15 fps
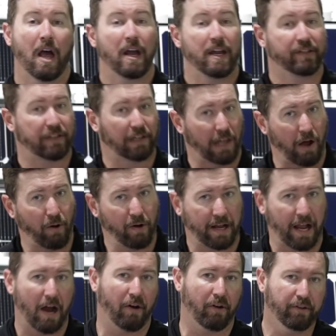is lower
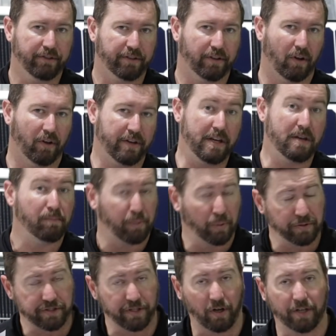current on the
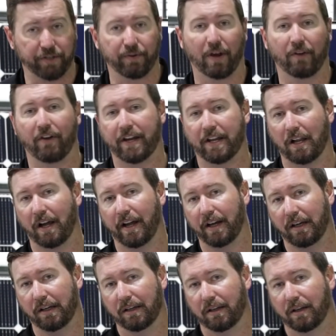input side to our regulator,